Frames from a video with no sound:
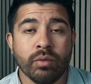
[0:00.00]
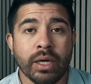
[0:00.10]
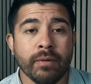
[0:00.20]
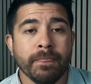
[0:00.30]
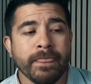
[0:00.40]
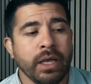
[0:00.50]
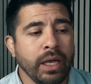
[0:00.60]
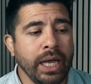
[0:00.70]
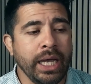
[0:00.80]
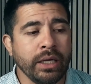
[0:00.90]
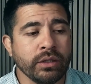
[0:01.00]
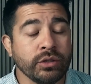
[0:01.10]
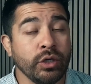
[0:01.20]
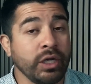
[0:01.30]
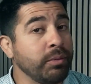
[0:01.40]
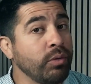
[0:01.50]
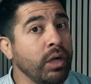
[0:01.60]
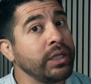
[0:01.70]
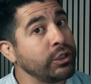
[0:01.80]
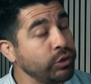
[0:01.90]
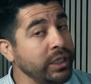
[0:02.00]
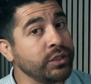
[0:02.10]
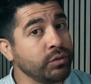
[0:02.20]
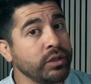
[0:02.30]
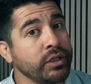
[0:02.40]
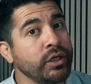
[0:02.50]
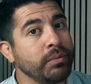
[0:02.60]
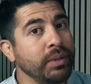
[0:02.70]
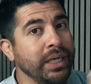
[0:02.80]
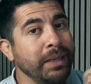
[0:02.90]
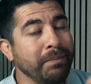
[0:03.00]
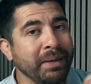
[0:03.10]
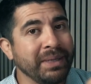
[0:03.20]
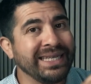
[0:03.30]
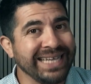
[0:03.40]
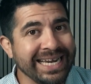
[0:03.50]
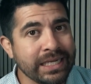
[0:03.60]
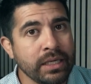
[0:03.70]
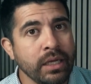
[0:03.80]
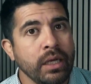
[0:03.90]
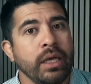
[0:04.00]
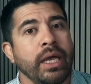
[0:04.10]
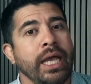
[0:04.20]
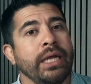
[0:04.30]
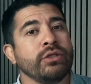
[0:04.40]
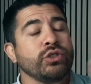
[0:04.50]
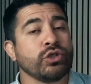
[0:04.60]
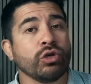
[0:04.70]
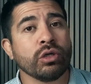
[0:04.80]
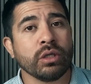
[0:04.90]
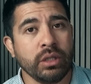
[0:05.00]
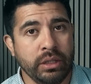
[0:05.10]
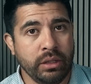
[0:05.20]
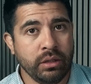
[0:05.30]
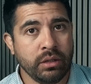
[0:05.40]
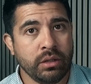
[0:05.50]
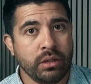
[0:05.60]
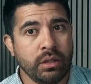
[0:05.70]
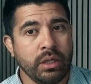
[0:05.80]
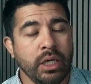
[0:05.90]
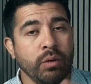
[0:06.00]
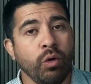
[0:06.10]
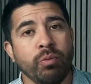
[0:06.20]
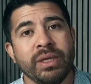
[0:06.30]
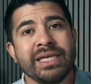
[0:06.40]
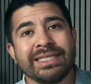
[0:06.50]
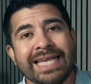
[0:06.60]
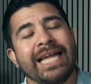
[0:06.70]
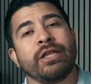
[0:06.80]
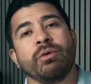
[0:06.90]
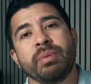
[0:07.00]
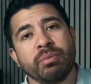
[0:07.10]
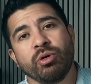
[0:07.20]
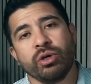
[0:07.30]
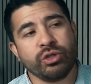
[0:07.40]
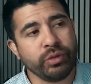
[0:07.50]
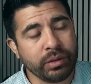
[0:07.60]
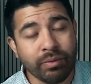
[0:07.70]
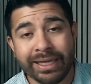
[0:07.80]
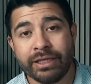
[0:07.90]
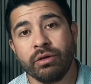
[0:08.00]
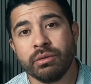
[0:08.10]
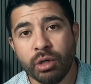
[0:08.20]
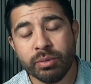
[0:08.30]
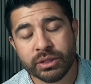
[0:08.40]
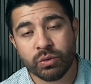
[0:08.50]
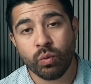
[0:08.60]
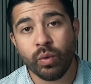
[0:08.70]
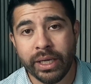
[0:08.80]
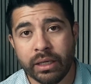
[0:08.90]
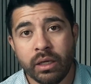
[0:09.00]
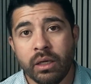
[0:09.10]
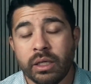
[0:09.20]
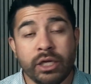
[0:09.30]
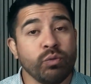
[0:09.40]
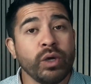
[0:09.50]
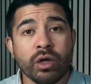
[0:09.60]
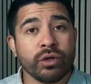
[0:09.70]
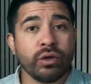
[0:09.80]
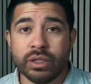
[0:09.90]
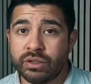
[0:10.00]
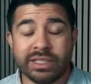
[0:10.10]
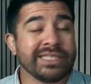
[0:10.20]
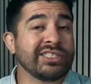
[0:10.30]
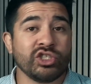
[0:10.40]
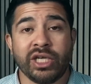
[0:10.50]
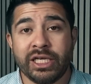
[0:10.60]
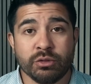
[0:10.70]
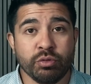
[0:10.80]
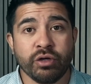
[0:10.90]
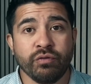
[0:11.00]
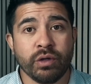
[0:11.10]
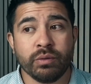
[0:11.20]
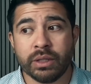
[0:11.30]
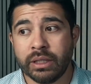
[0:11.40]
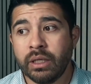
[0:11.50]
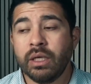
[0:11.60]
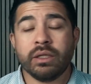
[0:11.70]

right? And don't get me wrong, that training is really good, but it might be dated, and certainly it won't be exactly what people are doing right there in the moment to win. And we all know this. Things change pretty frequently.